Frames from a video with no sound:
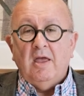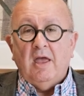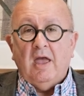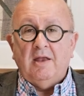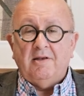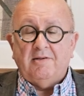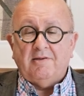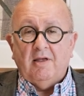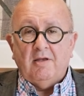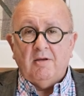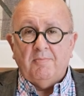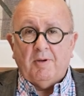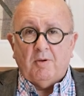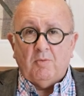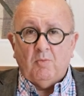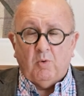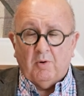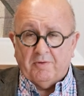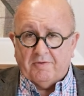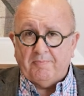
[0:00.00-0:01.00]
and tell you
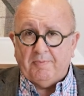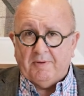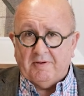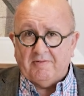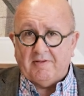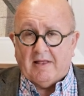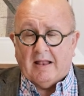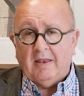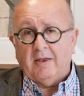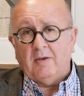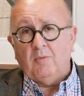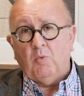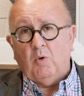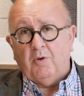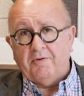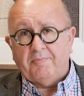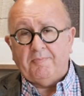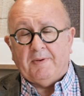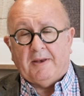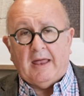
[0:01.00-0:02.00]
about what's been selling,
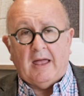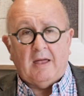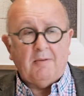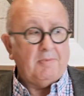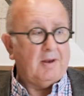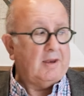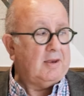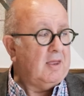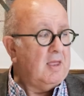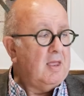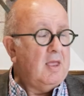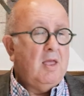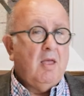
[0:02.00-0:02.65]
what's been happening.